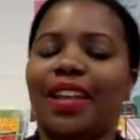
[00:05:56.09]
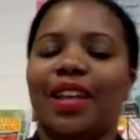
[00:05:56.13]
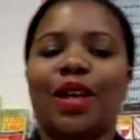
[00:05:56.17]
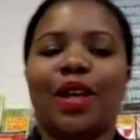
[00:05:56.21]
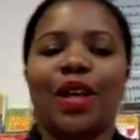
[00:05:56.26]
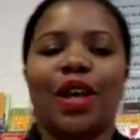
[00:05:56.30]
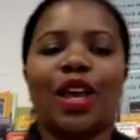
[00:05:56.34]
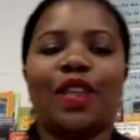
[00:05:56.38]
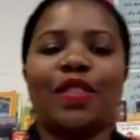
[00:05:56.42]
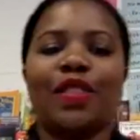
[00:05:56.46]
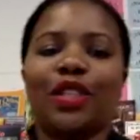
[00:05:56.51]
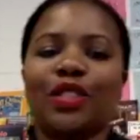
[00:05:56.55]

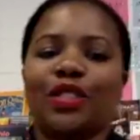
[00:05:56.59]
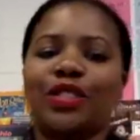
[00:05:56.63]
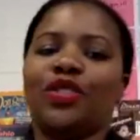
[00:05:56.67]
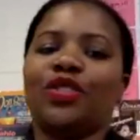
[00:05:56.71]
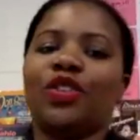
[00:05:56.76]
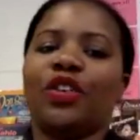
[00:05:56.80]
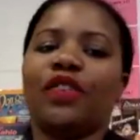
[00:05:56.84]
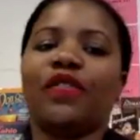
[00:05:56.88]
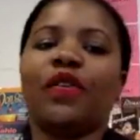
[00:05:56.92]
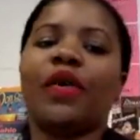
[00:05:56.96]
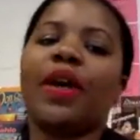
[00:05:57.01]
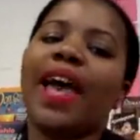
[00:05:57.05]
and this is your
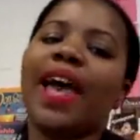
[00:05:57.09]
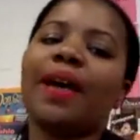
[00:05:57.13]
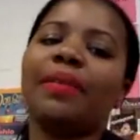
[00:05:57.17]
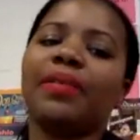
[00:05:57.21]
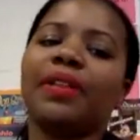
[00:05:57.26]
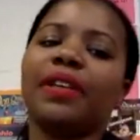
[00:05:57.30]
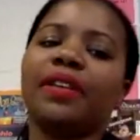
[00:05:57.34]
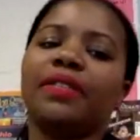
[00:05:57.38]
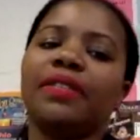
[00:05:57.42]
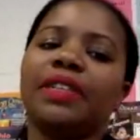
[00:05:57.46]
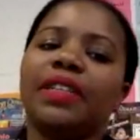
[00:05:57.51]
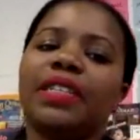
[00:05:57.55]

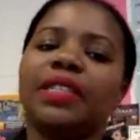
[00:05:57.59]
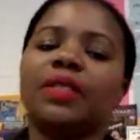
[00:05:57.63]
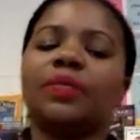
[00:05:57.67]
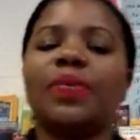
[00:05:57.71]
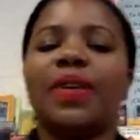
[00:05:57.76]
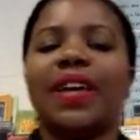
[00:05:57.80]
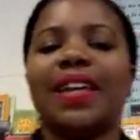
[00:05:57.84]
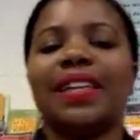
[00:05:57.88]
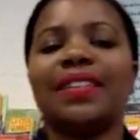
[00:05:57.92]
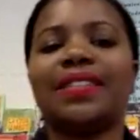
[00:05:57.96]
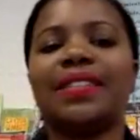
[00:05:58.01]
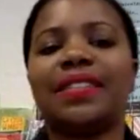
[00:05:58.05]
vocabulary list.
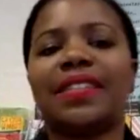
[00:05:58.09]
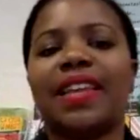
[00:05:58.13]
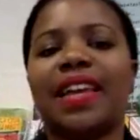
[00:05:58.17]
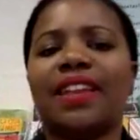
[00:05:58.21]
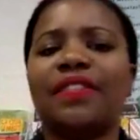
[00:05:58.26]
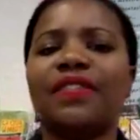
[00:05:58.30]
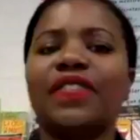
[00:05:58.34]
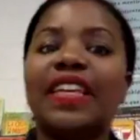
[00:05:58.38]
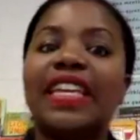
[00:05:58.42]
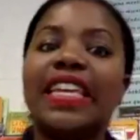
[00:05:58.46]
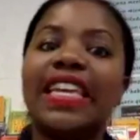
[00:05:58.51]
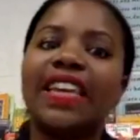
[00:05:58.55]
But instead
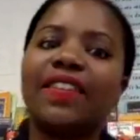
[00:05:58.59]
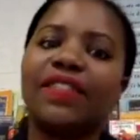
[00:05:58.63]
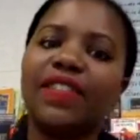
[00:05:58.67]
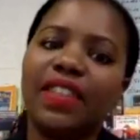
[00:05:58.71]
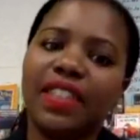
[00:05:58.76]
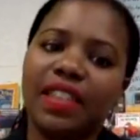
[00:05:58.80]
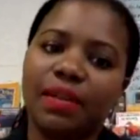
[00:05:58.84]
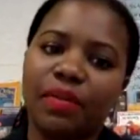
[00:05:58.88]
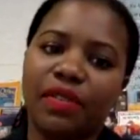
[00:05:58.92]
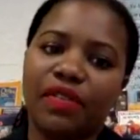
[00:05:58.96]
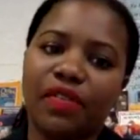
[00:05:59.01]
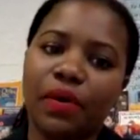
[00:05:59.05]
of giving
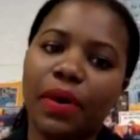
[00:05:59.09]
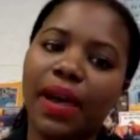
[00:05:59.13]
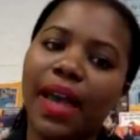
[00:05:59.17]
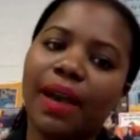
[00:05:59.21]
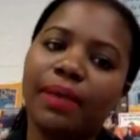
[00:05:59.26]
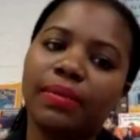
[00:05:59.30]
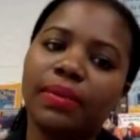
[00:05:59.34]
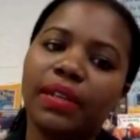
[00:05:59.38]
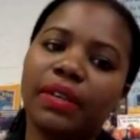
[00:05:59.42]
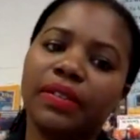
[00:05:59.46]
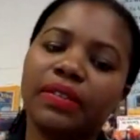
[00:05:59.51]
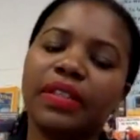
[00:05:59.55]
them a
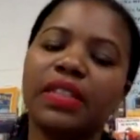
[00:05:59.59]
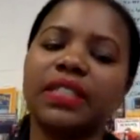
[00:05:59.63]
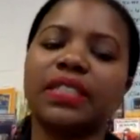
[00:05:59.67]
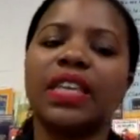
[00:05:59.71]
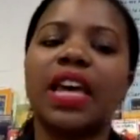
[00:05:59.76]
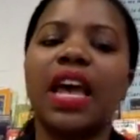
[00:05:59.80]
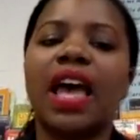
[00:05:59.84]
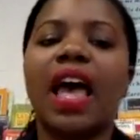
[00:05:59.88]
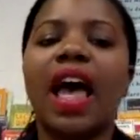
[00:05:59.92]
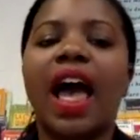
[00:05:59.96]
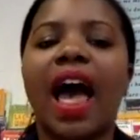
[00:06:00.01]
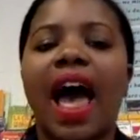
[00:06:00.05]
vocabulary
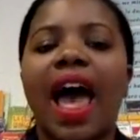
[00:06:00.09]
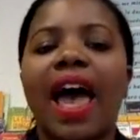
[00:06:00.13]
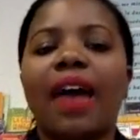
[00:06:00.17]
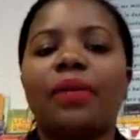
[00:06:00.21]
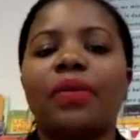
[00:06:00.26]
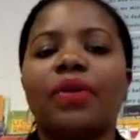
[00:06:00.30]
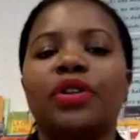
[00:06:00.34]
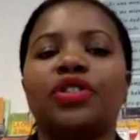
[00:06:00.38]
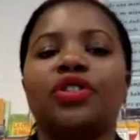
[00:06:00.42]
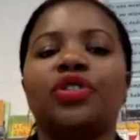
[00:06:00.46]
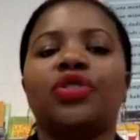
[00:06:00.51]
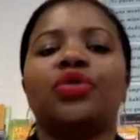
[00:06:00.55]
list, I
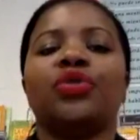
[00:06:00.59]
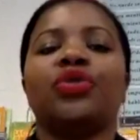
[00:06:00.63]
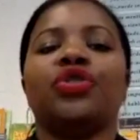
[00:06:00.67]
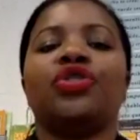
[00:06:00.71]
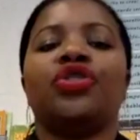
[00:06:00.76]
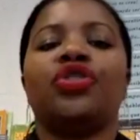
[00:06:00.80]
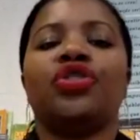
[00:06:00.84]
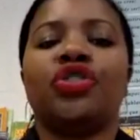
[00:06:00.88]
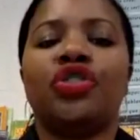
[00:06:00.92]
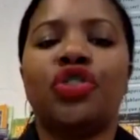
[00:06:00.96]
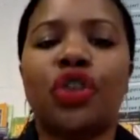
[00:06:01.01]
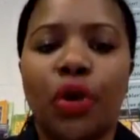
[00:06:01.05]
want to
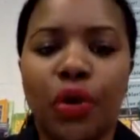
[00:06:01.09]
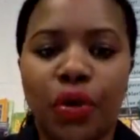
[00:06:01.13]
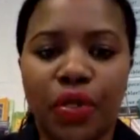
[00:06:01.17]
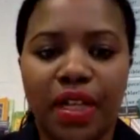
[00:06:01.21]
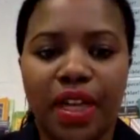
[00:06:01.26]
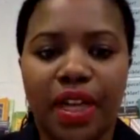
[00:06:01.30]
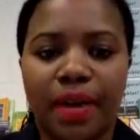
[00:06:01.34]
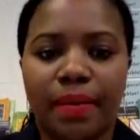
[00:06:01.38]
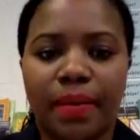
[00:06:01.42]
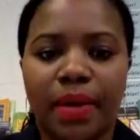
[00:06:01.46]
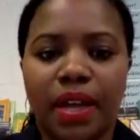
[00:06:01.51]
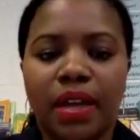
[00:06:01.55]
show
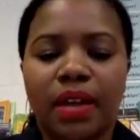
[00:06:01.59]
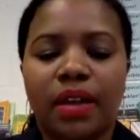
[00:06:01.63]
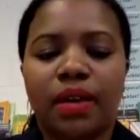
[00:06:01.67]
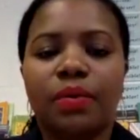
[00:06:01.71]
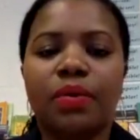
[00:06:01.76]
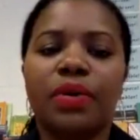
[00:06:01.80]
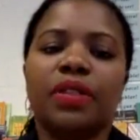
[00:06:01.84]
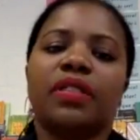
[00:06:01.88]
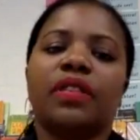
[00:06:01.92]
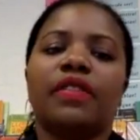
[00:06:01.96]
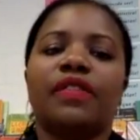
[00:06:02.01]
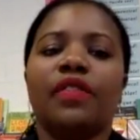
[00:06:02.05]
them
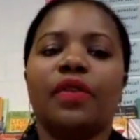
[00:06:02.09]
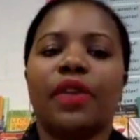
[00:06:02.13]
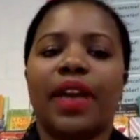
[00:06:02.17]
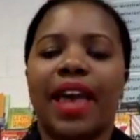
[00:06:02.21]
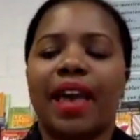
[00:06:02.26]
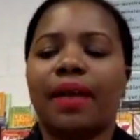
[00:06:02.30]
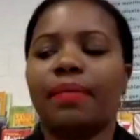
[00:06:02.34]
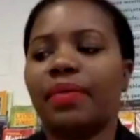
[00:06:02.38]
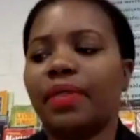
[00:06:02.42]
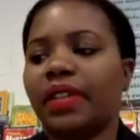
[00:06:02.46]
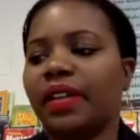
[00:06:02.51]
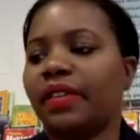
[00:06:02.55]
what the
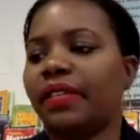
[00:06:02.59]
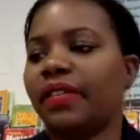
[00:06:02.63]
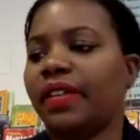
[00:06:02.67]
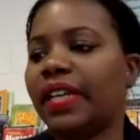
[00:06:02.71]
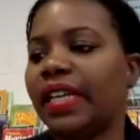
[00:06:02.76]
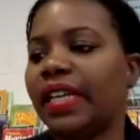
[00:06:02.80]
vocabulary